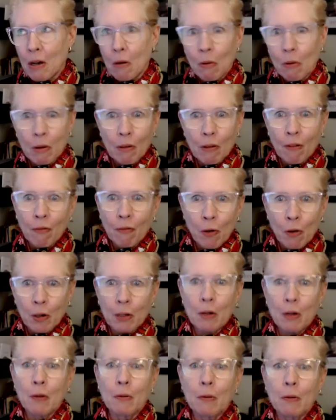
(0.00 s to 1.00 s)
or the Four
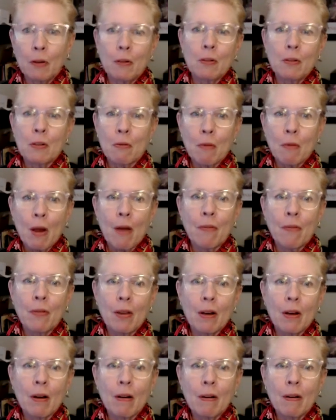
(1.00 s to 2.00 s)
Corners around there.